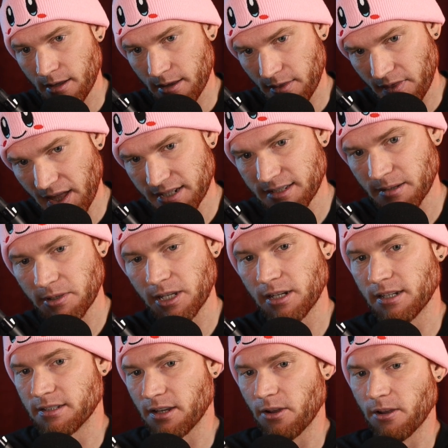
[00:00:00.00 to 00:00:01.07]
That's something you
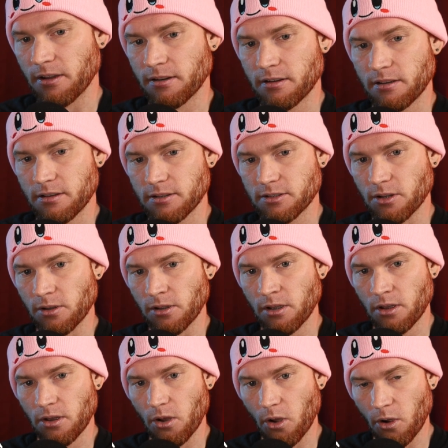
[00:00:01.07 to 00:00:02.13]
need to earn. So
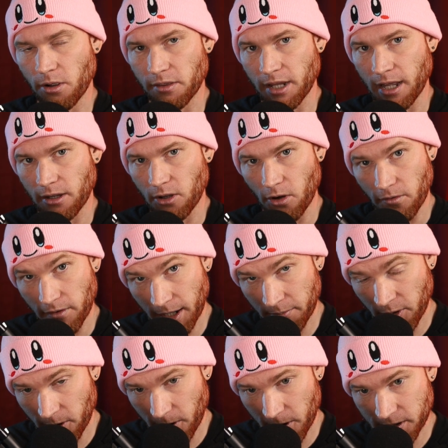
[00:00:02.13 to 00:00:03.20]
earn that. Go write
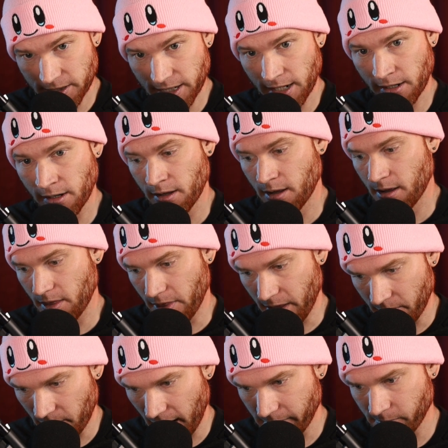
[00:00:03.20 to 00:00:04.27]
more content,
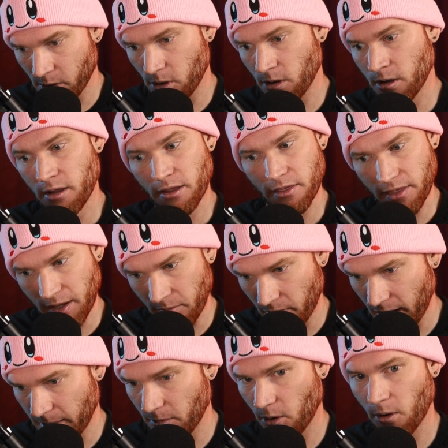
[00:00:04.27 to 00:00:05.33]
then write more, then
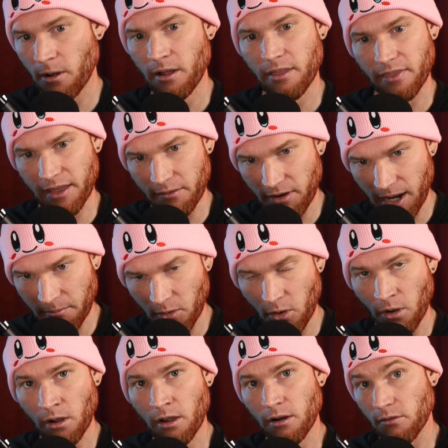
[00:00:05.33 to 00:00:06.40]
write more, then write
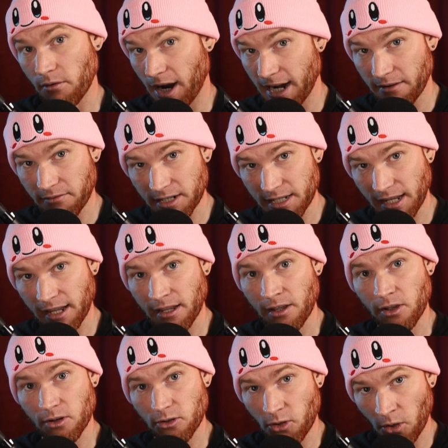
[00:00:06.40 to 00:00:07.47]
more. Write every day.
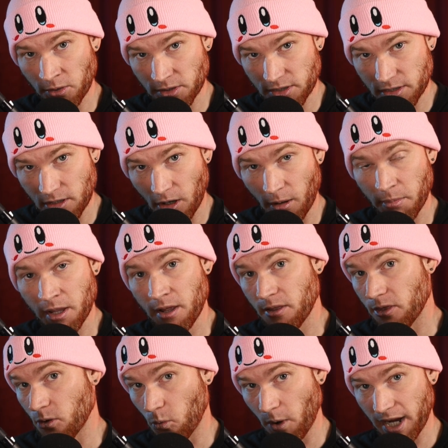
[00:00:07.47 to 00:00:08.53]
Don't stop.
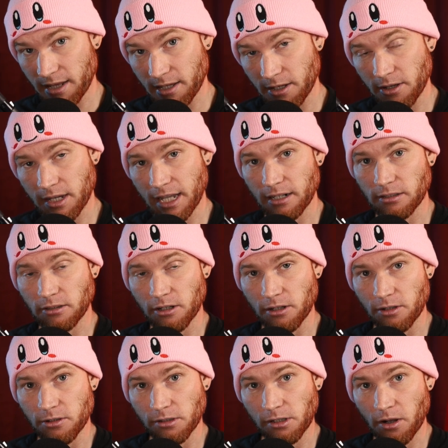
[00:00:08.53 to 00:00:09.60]
The way that you get a lot of
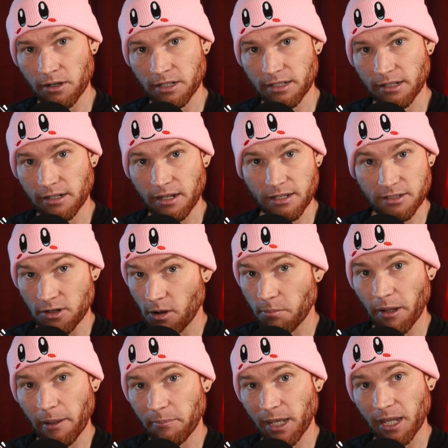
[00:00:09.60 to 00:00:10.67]
good content is not
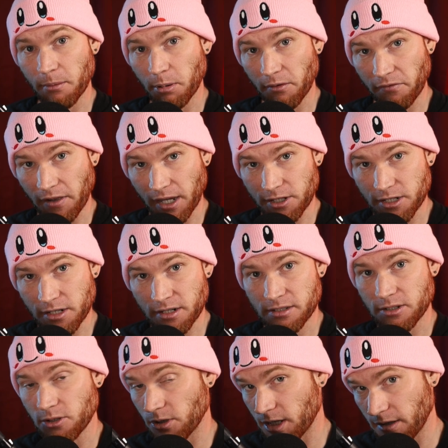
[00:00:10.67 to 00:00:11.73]
by being a
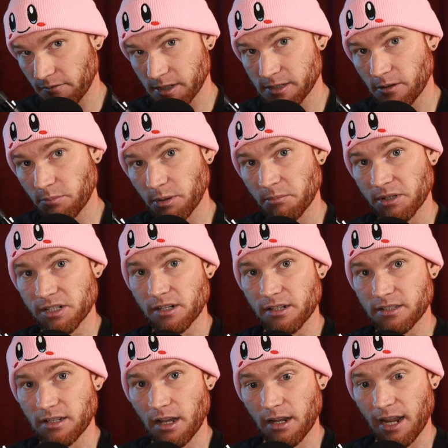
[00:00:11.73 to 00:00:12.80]
perfectionist. You give yourself permission to
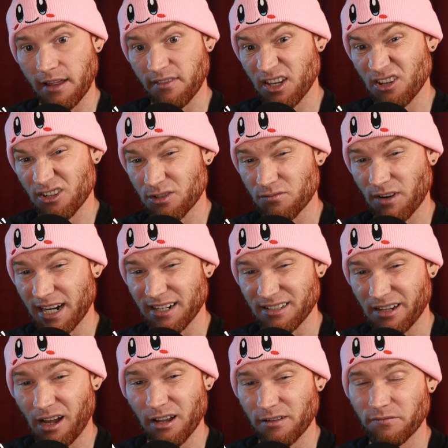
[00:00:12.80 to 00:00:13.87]
suck and then you just write a
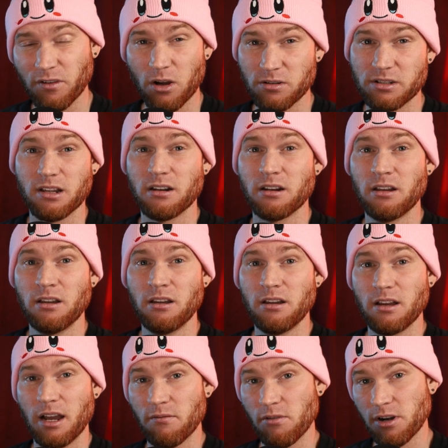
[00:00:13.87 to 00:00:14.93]
ton of content.
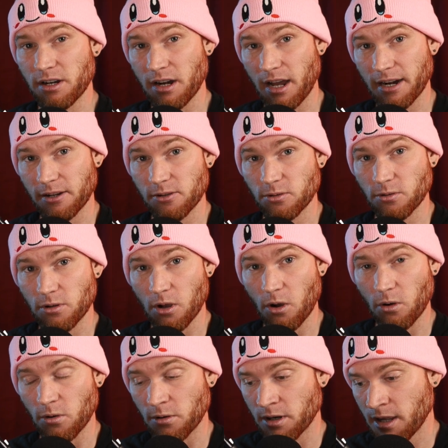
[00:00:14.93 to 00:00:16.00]
I wrote an article
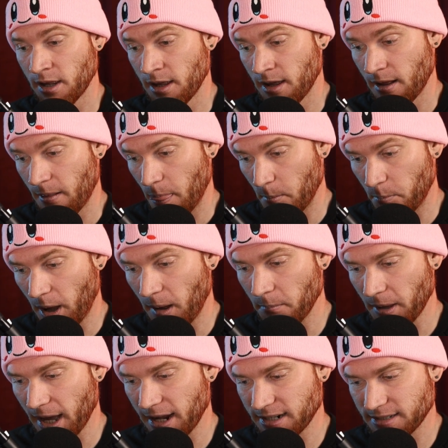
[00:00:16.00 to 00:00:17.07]
called
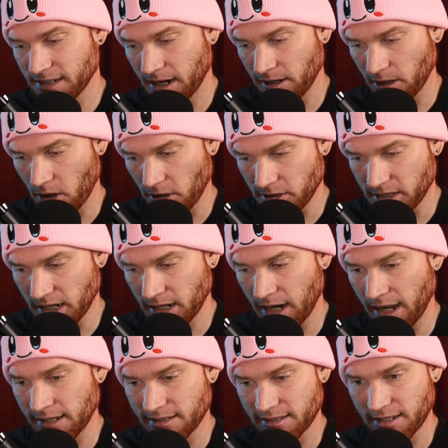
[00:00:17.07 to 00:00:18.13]
Pump Out a Ton of Content
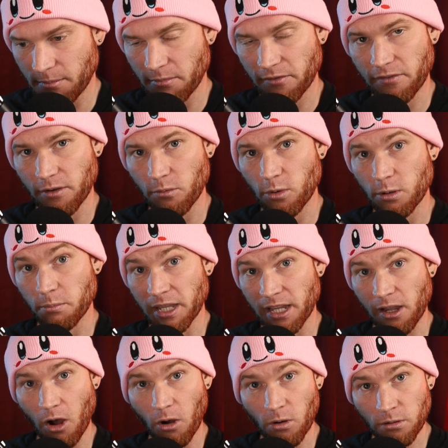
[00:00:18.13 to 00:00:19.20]
and Some of It Will Be
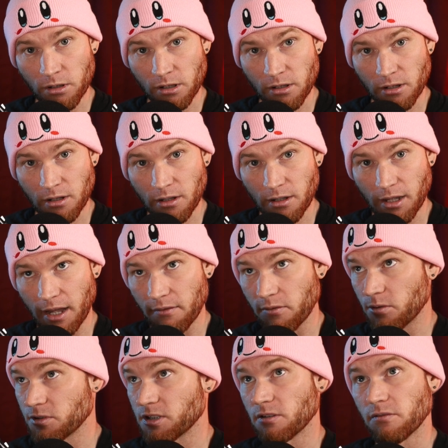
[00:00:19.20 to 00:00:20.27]
Gold. I've
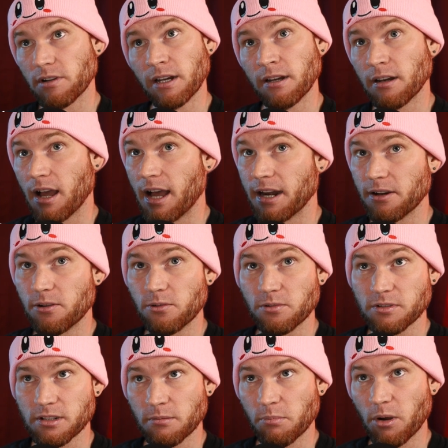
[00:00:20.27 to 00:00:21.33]
also written
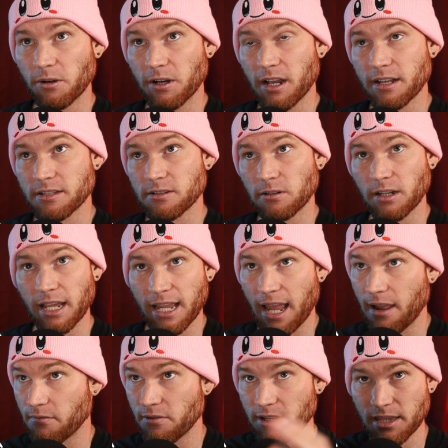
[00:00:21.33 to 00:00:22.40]
articles and podcasts on like
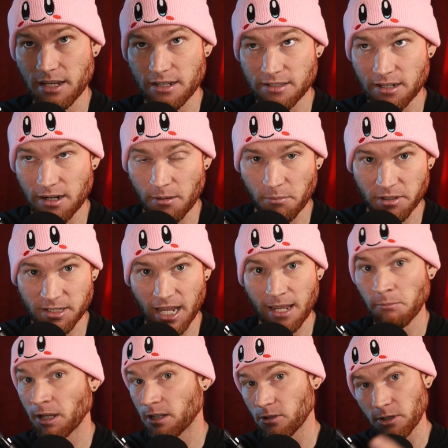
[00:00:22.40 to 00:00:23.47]
everything is a numbers
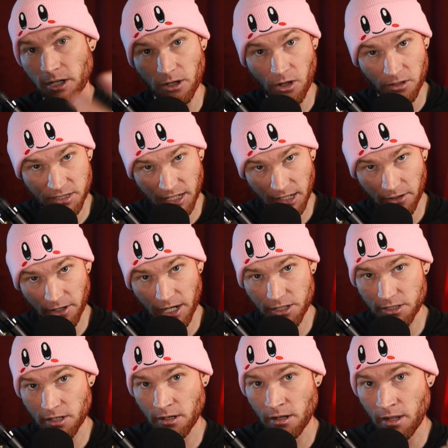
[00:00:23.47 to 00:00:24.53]
game, including content
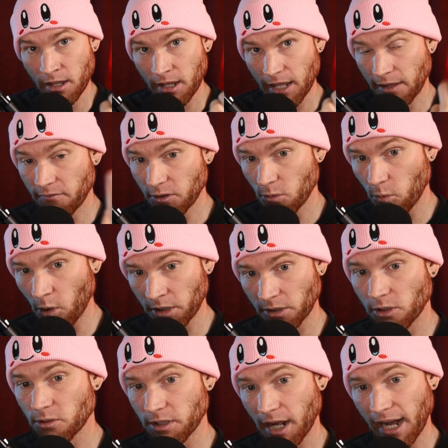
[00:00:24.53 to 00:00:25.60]
creation. If you want
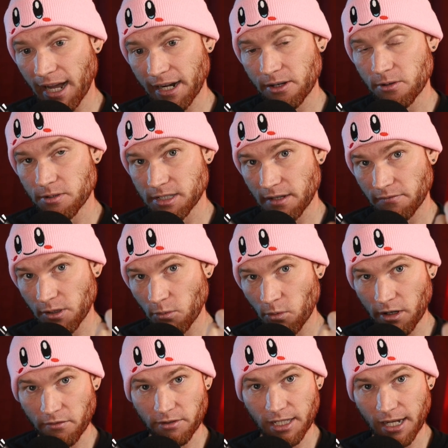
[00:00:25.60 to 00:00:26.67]
good articles, if you
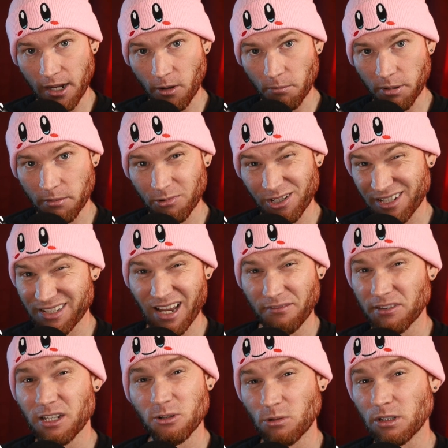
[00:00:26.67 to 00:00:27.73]
want to really help people, you just have
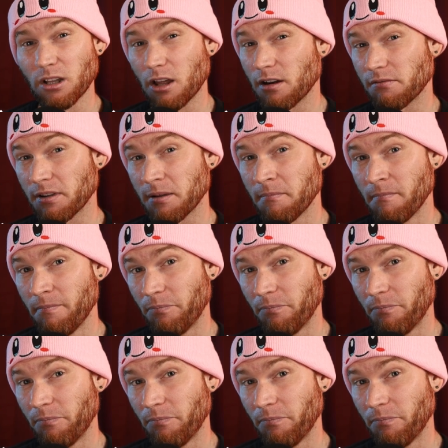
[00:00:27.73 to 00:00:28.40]
to do a lot of it.